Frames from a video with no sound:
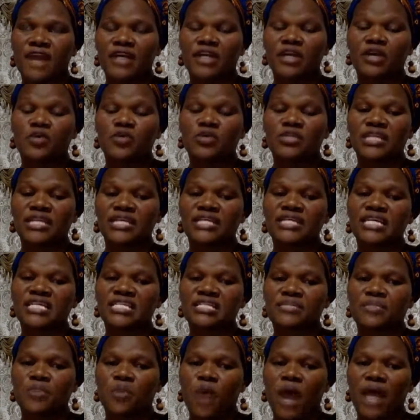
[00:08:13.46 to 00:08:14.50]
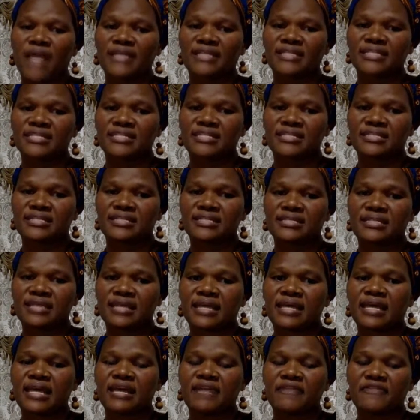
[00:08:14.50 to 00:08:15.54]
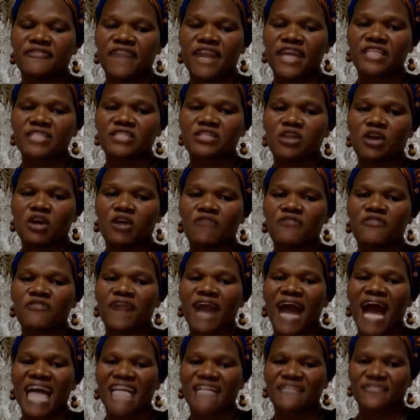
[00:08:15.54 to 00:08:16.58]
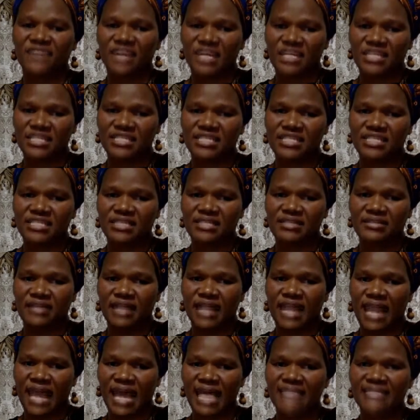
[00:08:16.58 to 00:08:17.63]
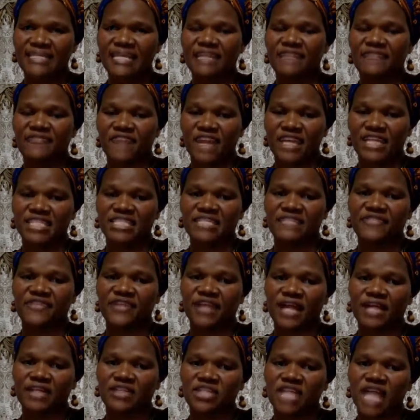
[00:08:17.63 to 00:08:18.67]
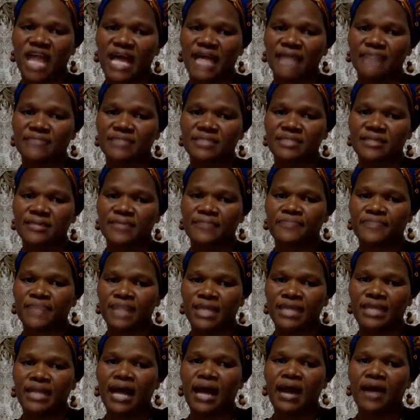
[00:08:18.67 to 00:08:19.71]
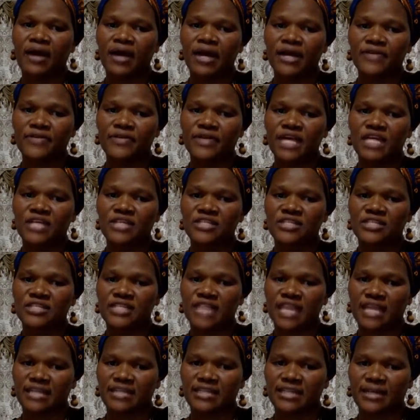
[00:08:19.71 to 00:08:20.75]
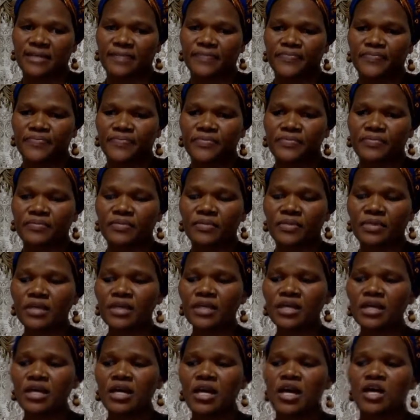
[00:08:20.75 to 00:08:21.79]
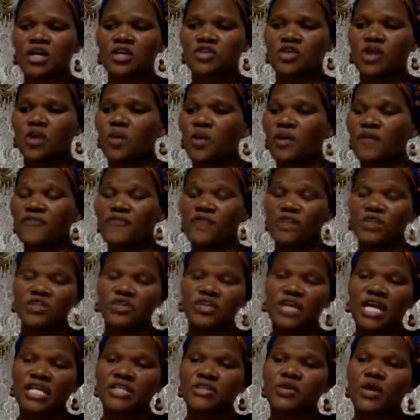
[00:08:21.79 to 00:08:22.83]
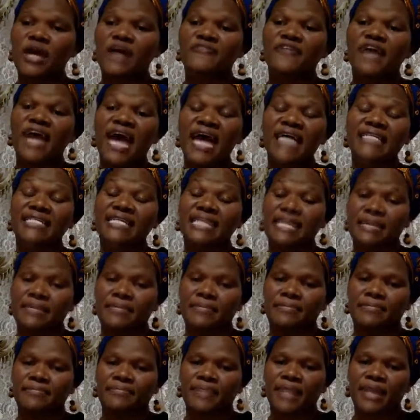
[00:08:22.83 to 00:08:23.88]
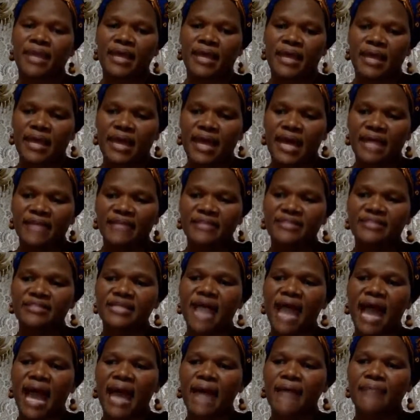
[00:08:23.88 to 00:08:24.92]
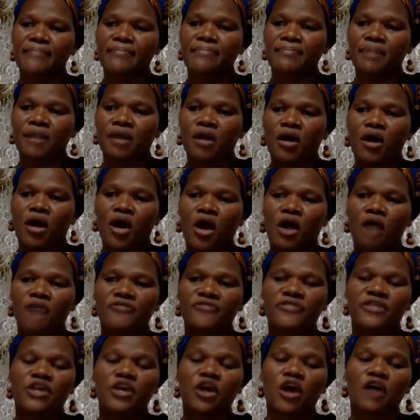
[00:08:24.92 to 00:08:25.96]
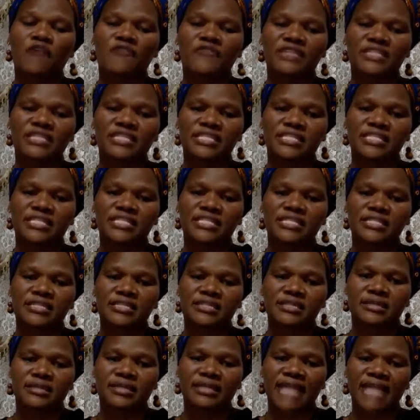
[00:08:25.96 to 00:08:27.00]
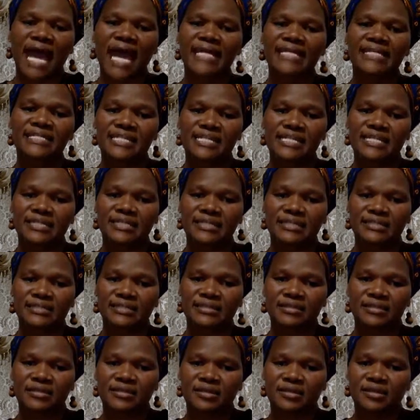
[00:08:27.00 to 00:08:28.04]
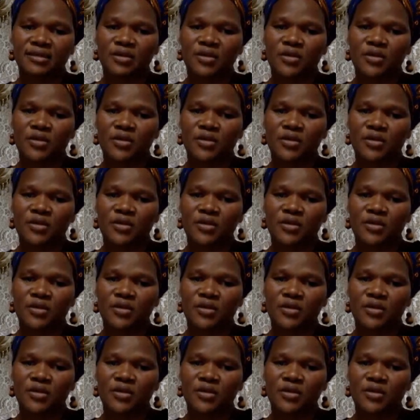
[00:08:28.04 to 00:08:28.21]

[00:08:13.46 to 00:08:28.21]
very good leadership qualities in face of adversity, led at very difficult times in our education sector. So we are fortunate to have had him at the time of the COVID-19,